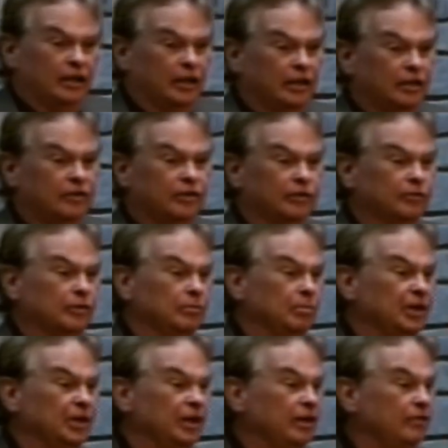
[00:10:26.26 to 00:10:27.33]
different
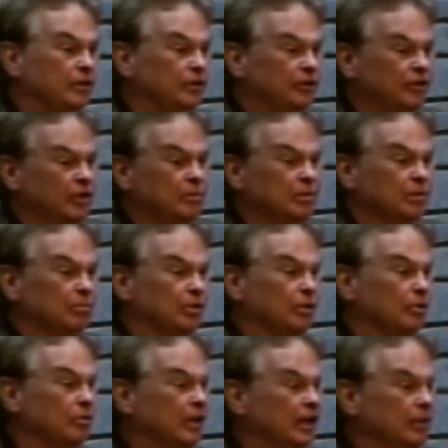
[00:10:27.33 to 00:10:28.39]
behaviors they've been
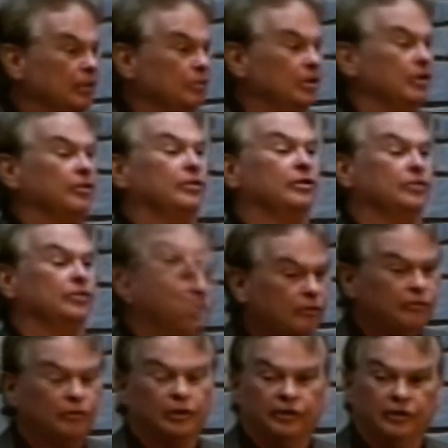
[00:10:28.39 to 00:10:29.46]
programmed with and so
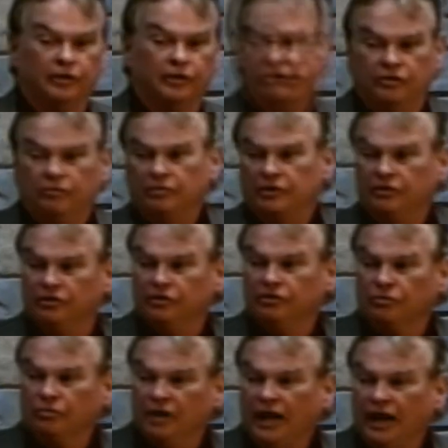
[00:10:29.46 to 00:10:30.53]
forth, and we
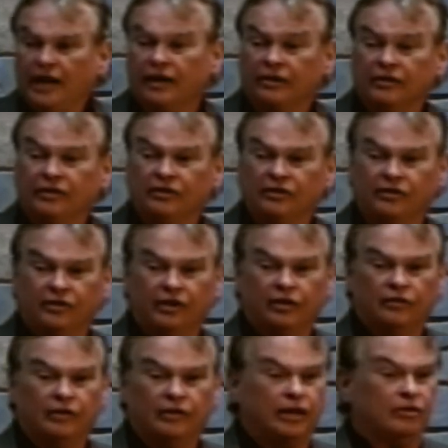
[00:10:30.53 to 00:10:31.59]
just react instead
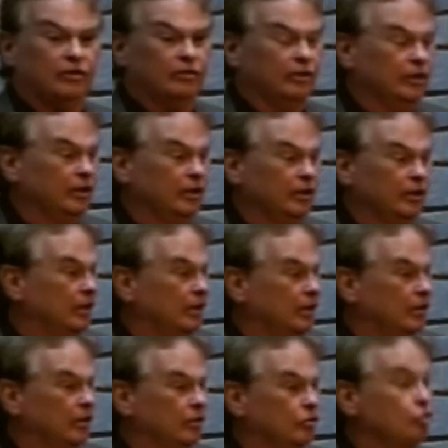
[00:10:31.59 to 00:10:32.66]
of actually
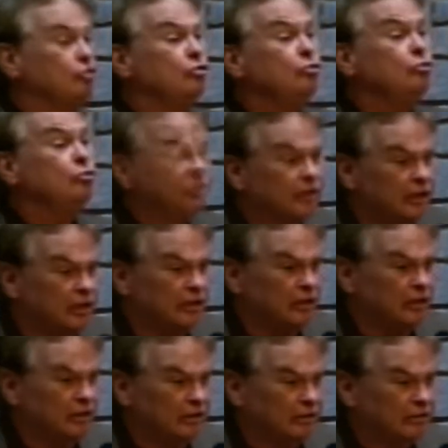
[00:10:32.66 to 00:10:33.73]
choosing
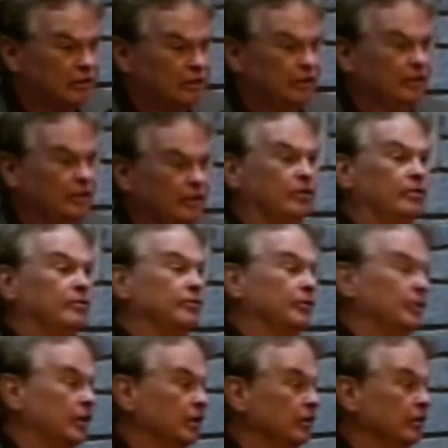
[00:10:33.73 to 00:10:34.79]
to
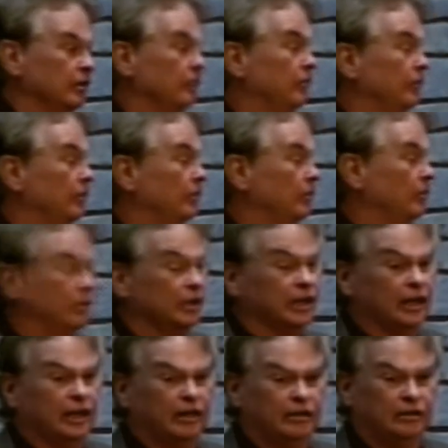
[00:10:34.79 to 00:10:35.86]
forgive or
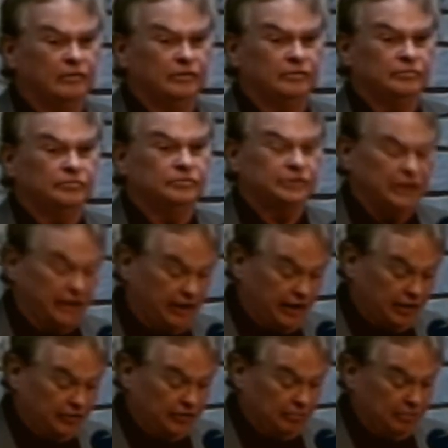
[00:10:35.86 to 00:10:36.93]
not. And
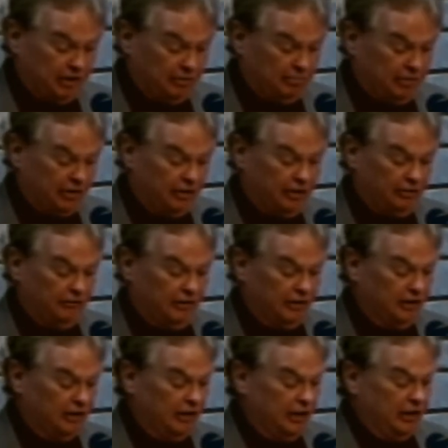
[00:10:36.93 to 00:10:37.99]
that's a big part of
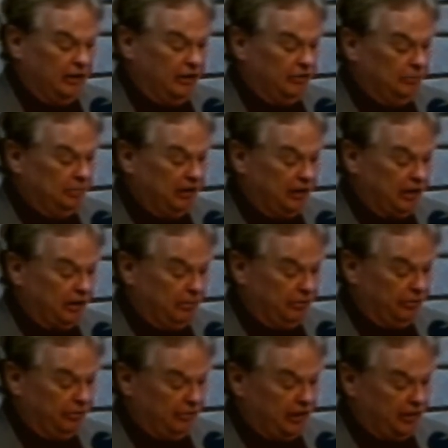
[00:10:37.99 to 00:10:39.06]
it, is being able
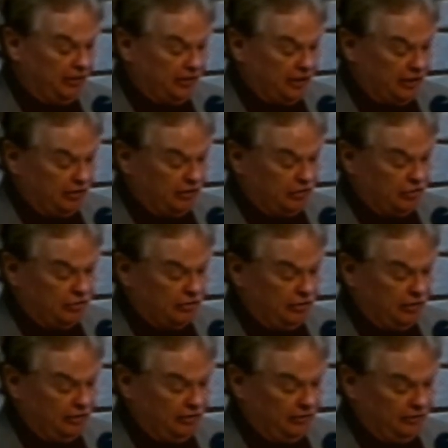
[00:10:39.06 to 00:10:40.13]
to make that
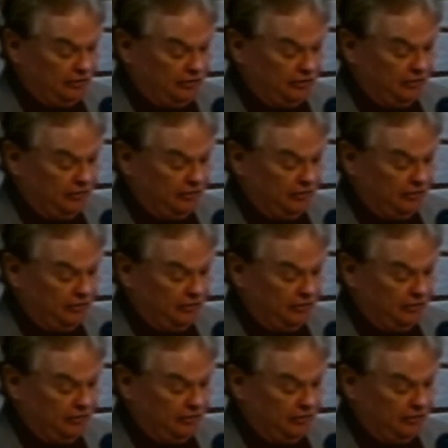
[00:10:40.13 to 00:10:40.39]
choice.